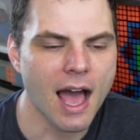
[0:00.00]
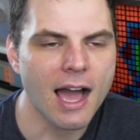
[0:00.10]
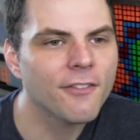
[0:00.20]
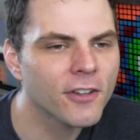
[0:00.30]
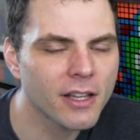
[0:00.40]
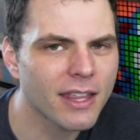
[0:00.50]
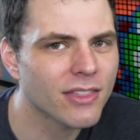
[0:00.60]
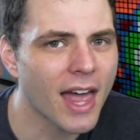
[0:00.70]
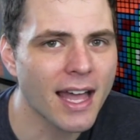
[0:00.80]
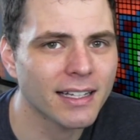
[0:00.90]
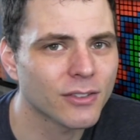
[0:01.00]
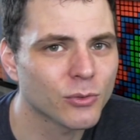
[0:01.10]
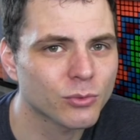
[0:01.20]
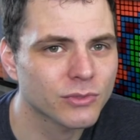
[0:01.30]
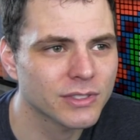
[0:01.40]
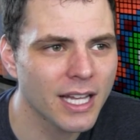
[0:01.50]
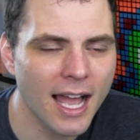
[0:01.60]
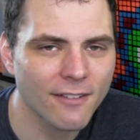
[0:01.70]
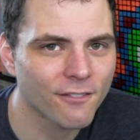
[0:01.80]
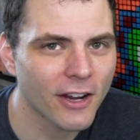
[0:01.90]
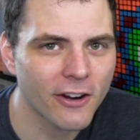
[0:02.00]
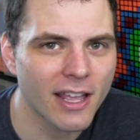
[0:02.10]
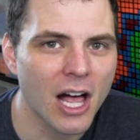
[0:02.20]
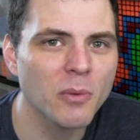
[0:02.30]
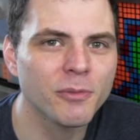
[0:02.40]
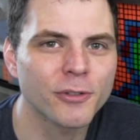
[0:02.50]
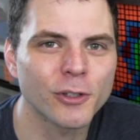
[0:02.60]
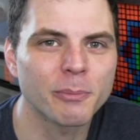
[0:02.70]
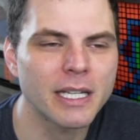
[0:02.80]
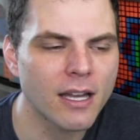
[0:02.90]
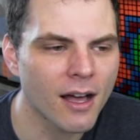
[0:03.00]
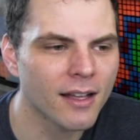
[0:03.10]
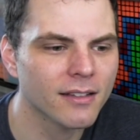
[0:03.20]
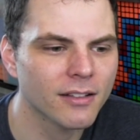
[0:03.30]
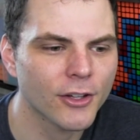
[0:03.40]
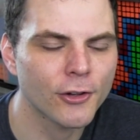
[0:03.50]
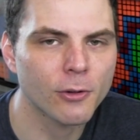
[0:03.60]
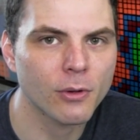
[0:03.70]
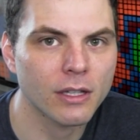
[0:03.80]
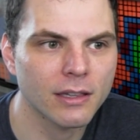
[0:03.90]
I feel like that is not very helpful because you're